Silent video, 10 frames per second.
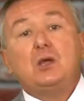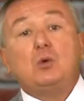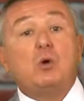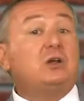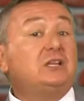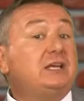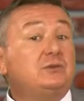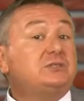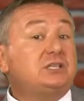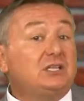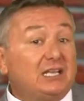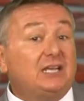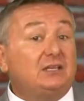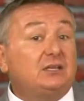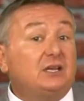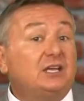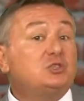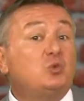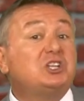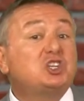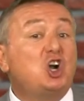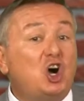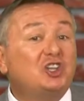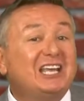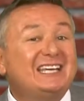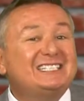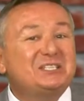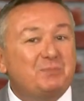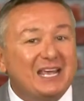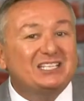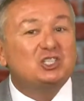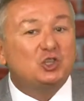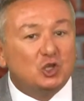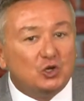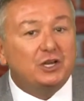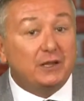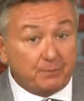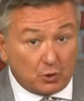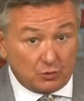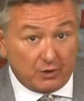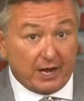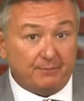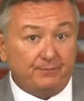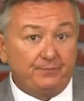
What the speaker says: Well, Leaders Elite is what's called a space learning program.